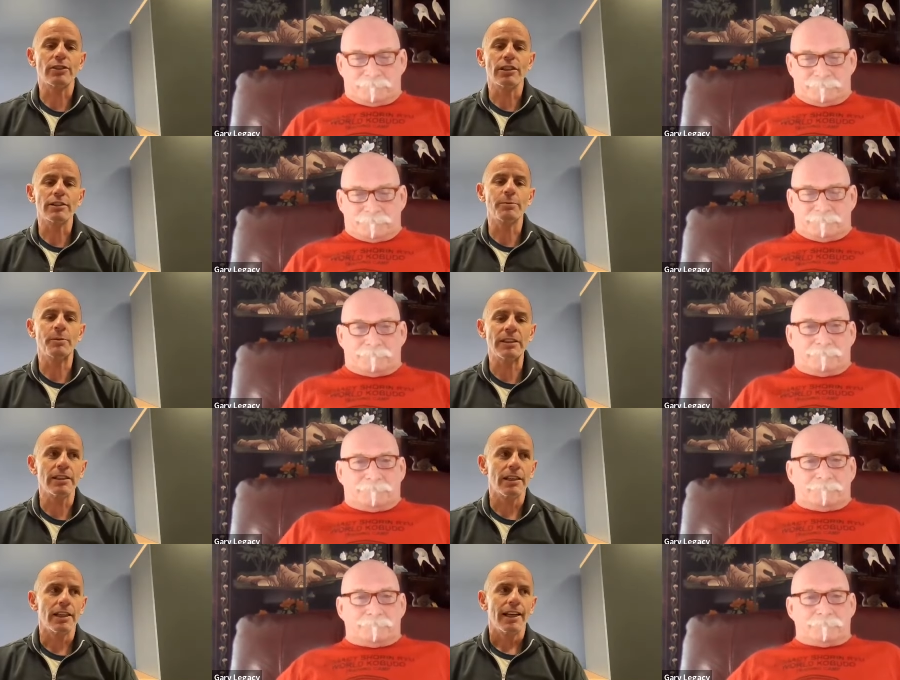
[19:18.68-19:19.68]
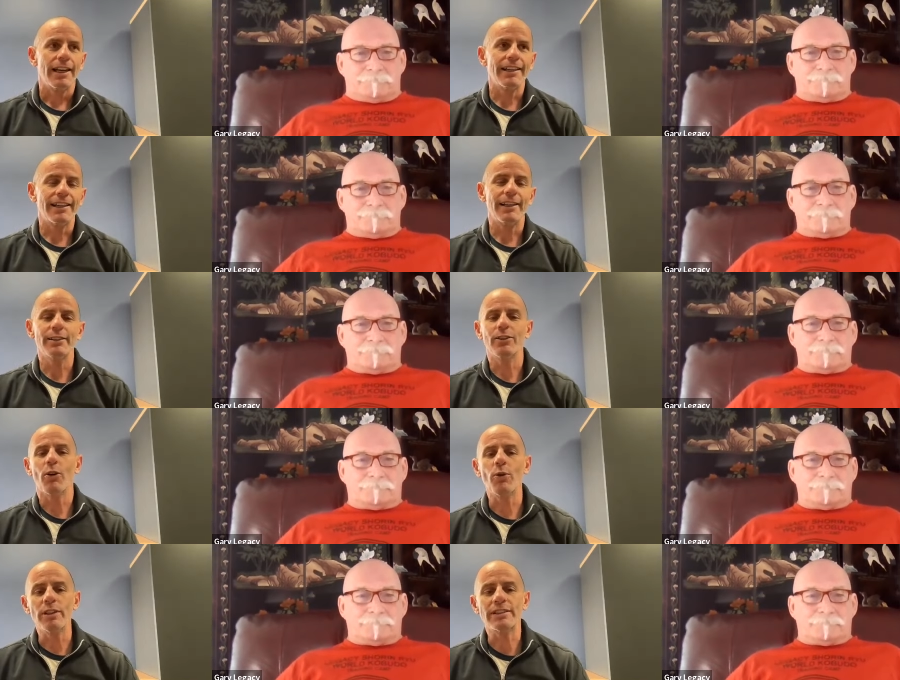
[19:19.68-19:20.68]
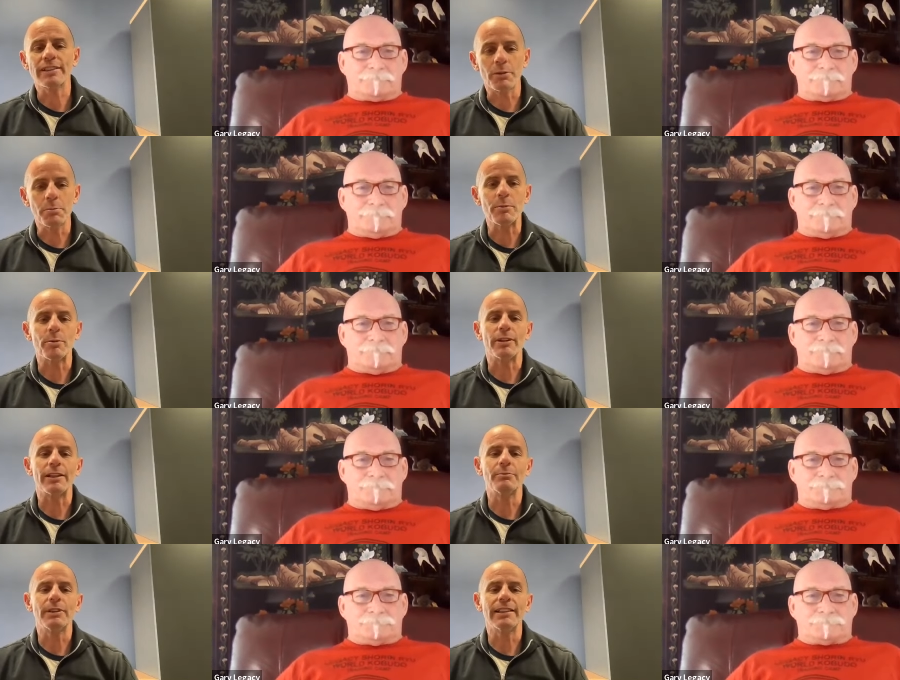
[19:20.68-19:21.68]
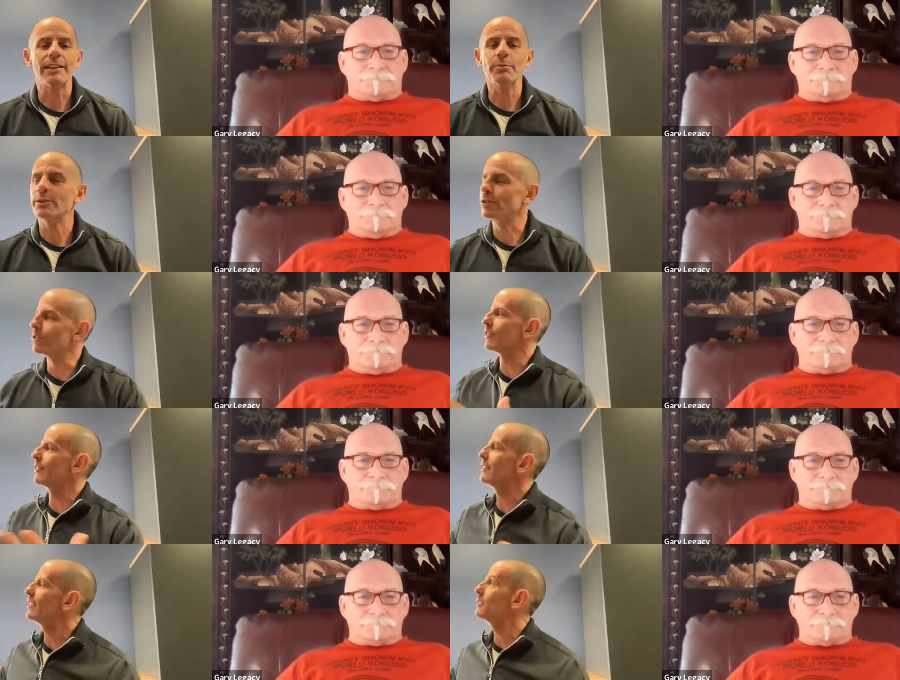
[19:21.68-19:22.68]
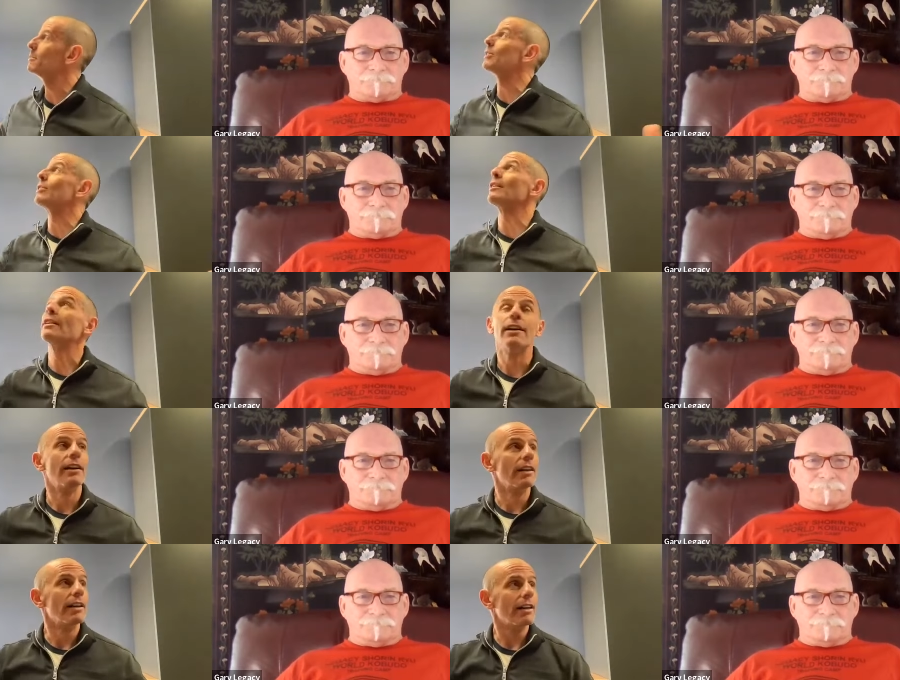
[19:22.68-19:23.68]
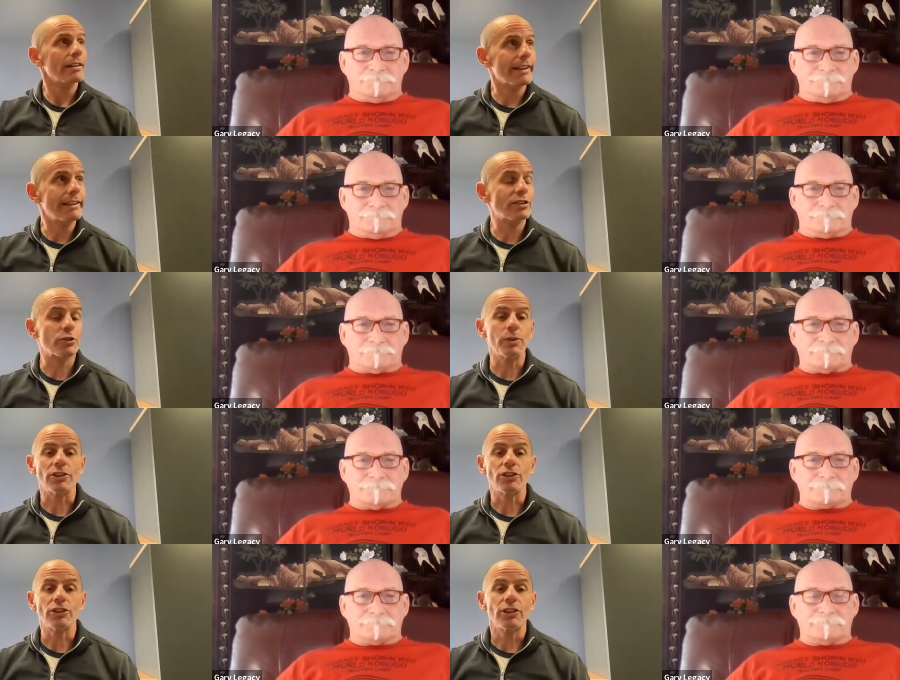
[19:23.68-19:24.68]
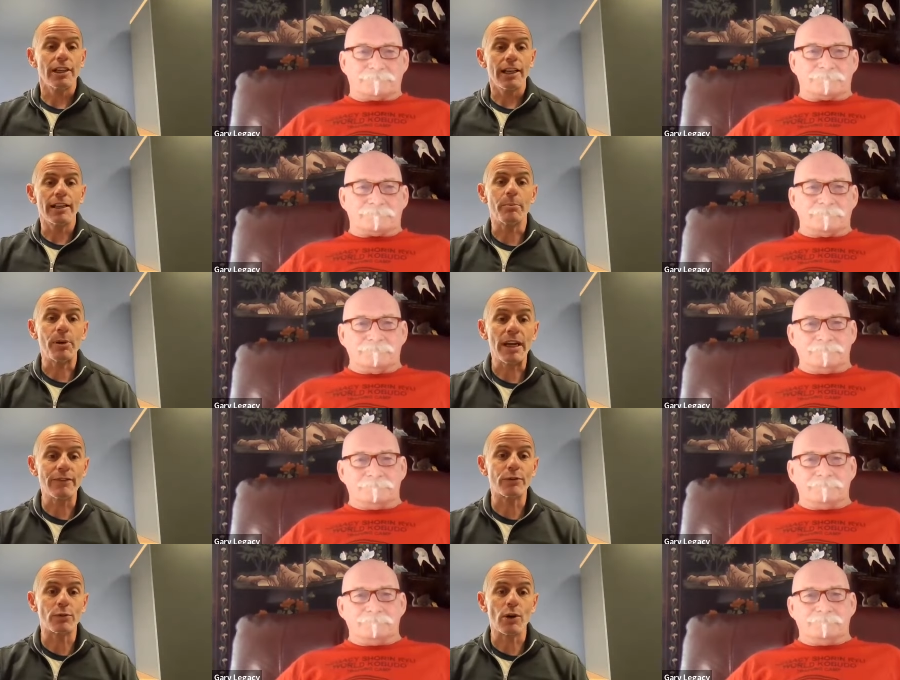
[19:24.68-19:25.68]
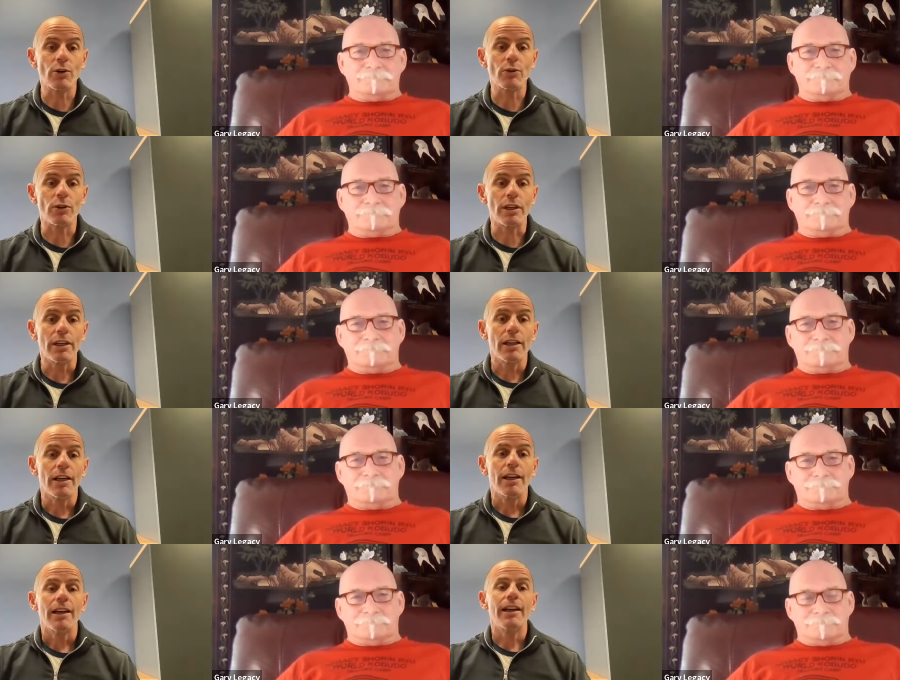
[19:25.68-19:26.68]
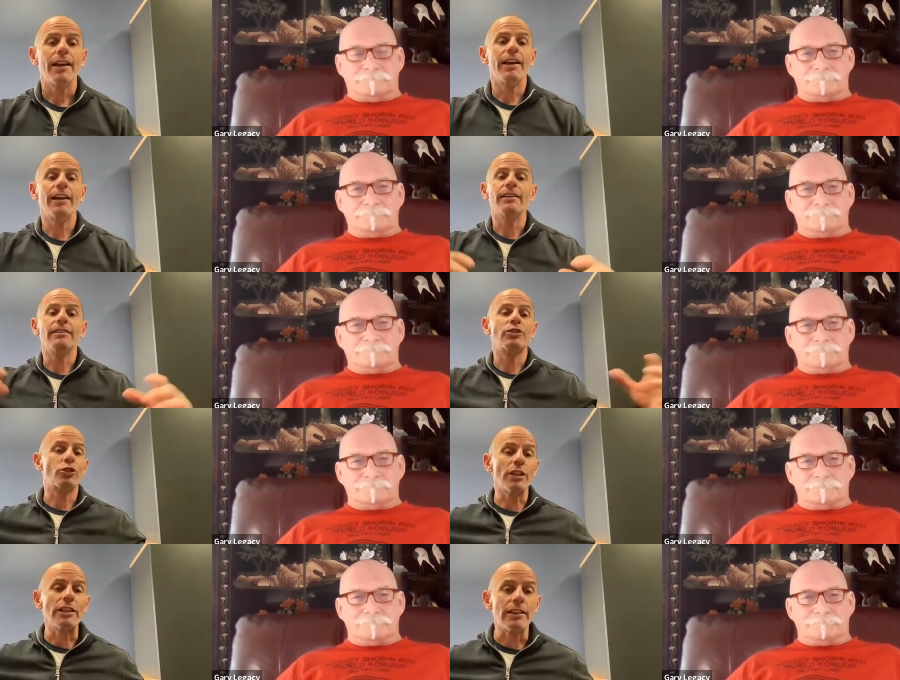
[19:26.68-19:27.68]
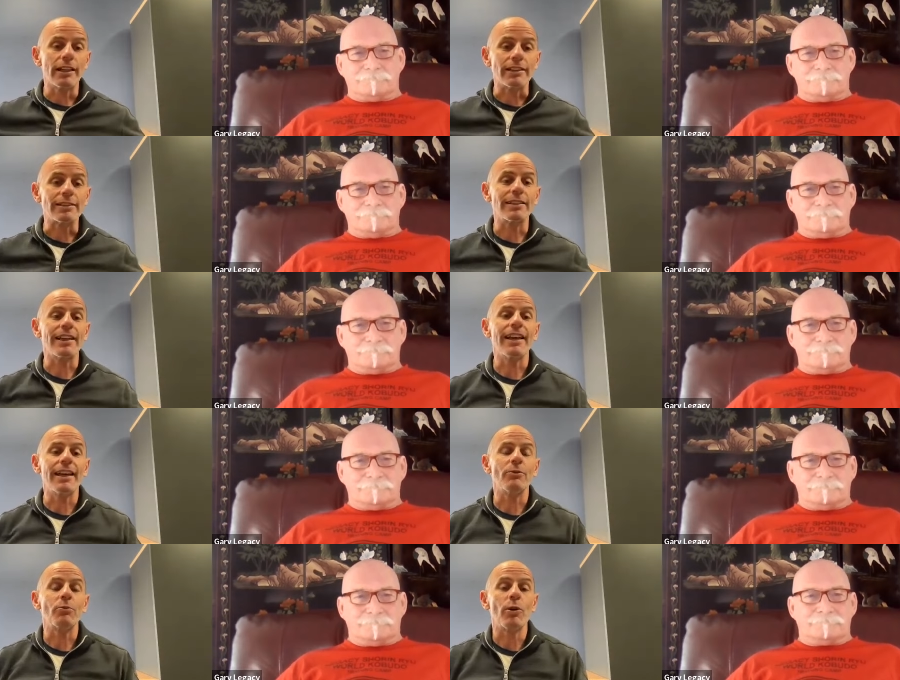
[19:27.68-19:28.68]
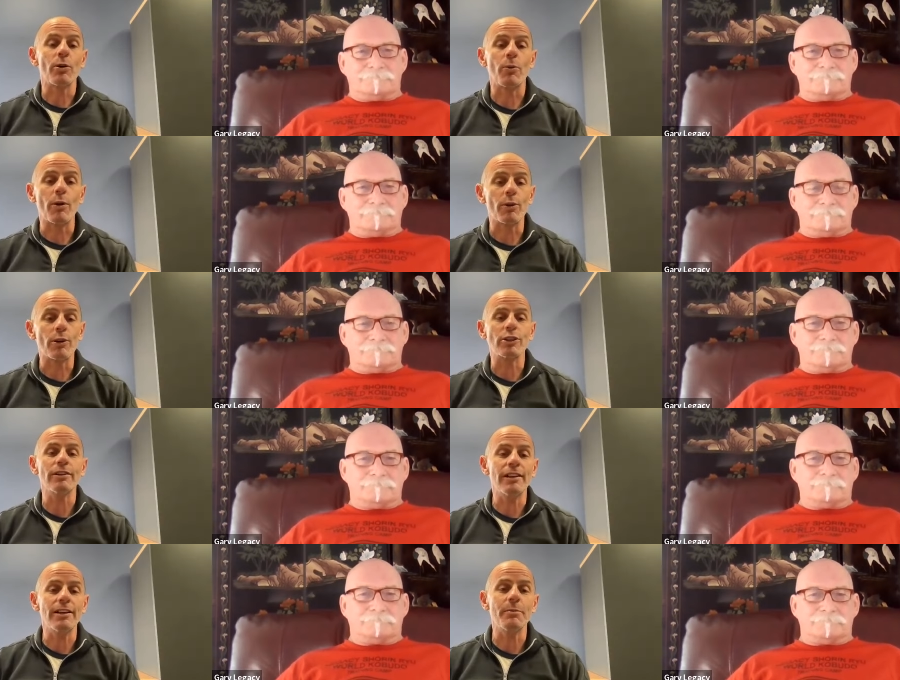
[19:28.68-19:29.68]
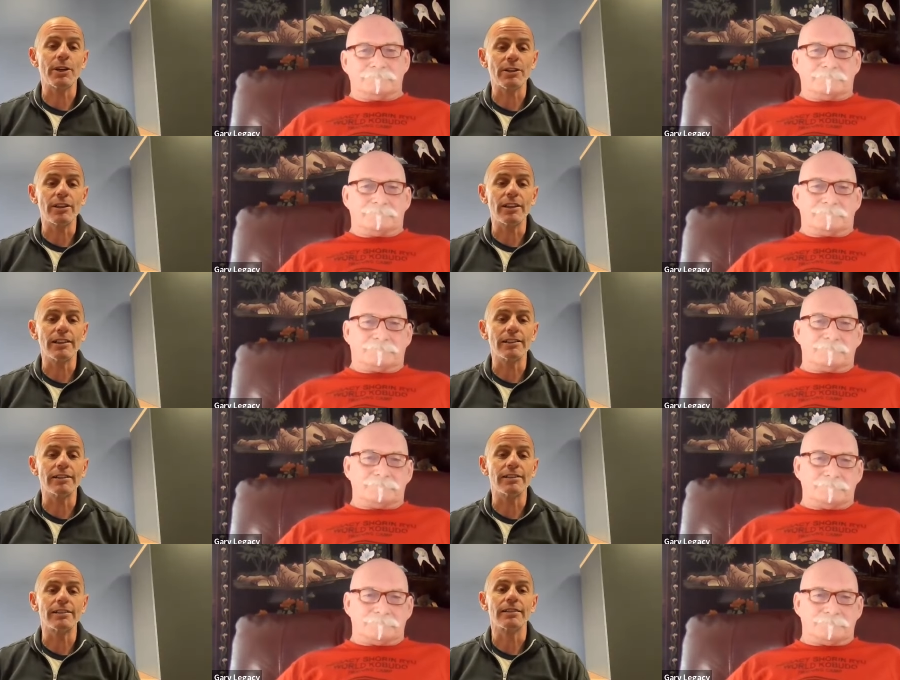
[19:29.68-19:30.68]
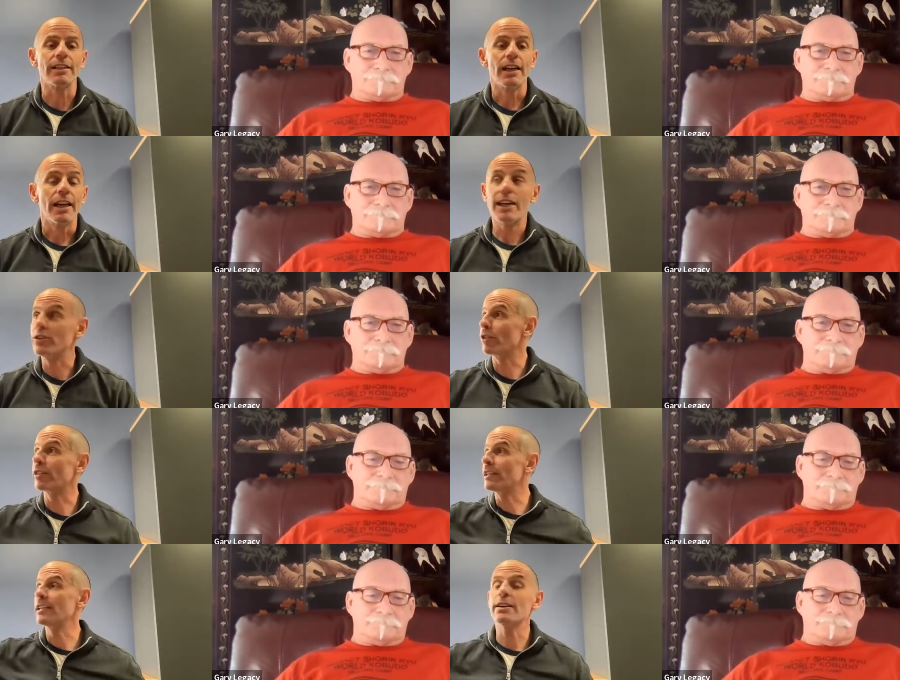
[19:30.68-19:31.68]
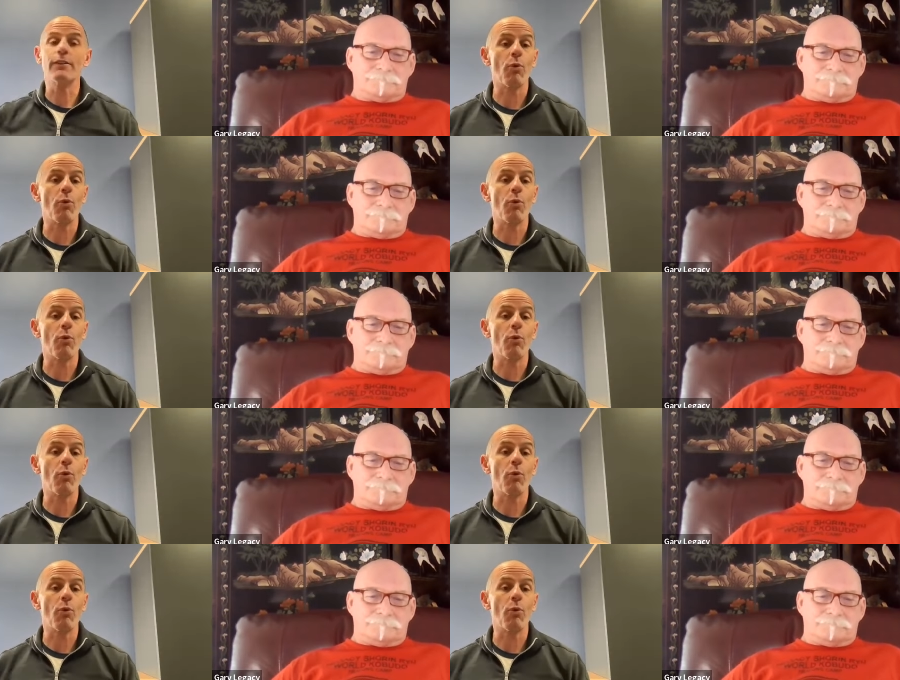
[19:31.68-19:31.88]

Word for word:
Speaker 1: her husband." And I always tell people, I'm like, "Yeah, but you're thinking about a light switch and a paved road and street lights and we're, what we're talking about is and you're thinking of